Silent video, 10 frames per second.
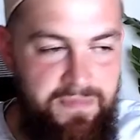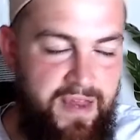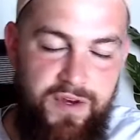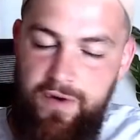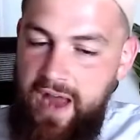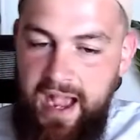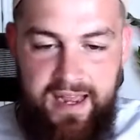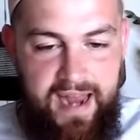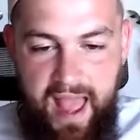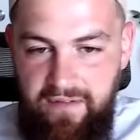then you're not
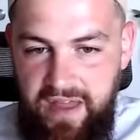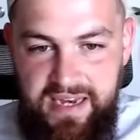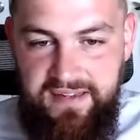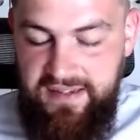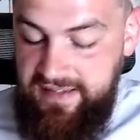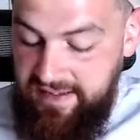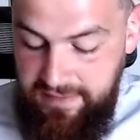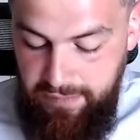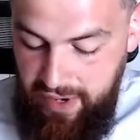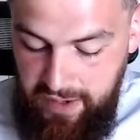going to have any success
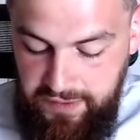in prayer.